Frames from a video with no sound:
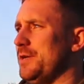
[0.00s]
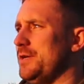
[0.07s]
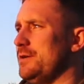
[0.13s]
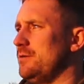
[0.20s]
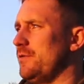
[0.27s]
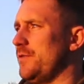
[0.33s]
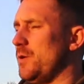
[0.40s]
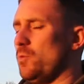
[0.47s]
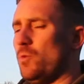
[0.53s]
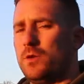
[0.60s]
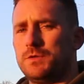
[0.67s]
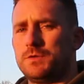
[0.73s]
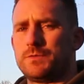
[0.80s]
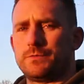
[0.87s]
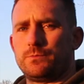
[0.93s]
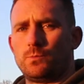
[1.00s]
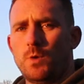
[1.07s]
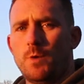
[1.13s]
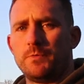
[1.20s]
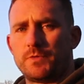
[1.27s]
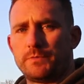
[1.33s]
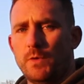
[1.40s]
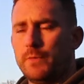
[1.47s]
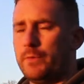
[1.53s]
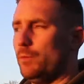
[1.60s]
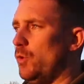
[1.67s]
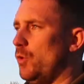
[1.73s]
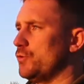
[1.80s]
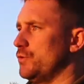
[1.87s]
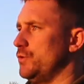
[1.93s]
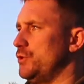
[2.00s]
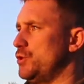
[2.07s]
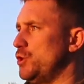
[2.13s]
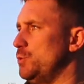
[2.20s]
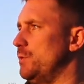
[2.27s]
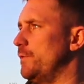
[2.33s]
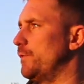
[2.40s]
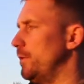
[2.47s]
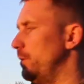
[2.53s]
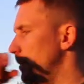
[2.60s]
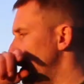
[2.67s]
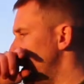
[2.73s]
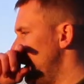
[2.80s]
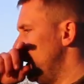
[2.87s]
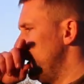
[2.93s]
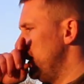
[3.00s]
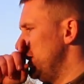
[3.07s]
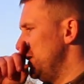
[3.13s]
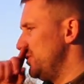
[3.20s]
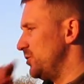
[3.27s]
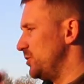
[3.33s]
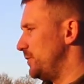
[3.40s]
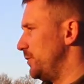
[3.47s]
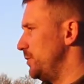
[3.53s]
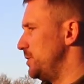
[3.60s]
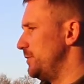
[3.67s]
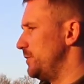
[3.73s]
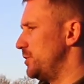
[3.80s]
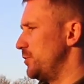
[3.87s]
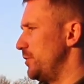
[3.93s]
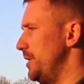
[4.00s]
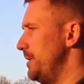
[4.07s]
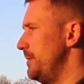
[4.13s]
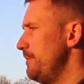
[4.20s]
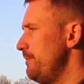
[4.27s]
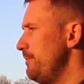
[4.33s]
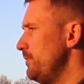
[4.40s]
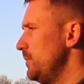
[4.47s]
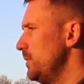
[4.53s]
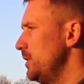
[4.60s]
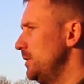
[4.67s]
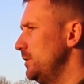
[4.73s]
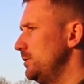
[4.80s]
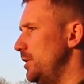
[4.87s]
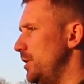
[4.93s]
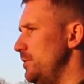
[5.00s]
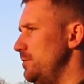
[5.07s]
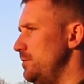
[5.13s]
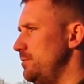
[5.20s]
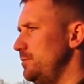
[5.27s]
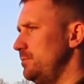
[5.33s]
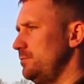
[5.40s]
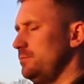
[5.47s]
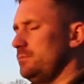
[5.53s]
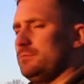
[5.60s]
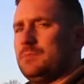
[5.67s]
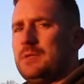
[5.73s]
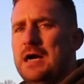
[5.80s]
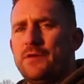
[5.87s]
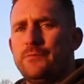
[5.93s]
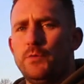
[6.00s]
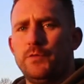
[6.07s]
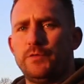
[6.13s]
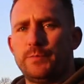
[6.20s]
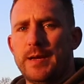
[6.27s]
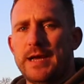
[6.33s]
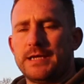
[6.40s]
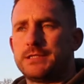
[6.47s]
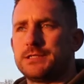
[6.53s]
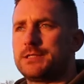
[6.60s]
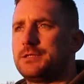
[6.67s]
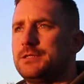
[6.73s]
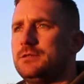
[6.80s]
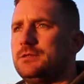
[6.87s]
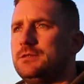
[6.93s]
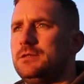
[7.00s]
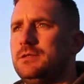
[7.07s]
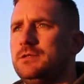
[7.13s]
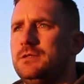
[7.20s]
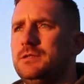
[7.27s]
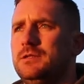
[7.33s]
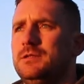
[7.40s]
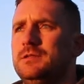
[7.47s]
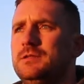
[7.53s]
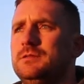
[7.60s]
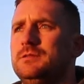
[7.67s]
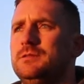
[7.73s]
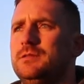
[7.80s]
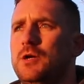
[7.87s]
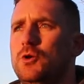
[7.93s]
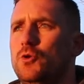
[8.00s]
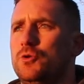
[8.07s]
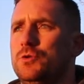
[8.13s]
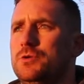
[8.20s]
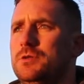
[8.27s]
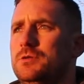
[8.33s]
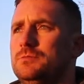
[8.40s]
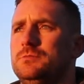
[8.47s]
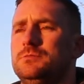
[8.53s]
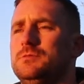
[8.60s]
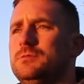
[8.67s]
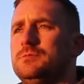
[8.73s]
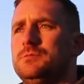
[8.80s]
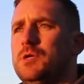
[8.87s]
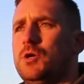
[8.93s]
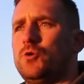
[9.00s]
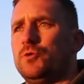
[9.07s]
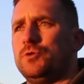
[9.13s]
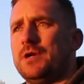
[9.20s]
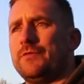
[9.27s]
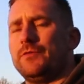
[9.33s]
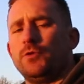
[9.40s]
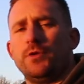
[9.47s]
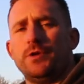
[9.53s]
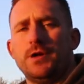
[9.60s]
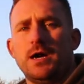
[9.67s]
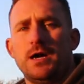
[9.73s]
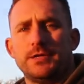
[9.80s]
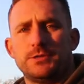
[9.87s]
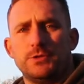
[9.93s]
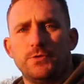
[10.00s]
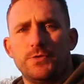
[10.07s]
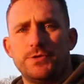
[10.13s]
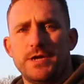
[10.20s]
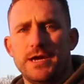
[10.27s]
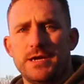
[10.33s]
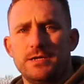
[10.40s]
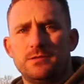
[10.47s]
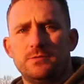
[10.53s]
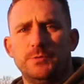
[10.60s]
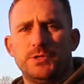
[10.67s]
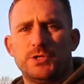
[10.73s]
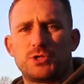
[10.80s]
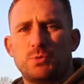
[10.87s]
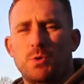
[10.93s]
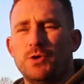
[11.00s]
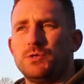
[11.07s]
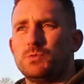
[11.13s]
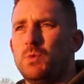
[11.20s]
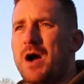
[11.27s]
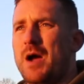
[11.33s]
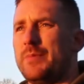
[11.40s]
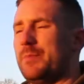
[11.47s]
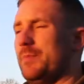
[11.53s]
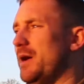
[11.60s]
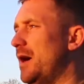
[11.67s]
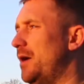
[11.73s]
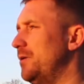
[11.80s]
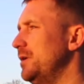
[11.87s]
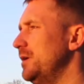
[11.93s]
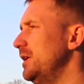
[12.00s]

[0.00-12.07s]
I think one was smoking water and 2 were from just in front of a tree. So I've moved pegs. I couldn't I couldn't have another night, another day with the swans wiping me out.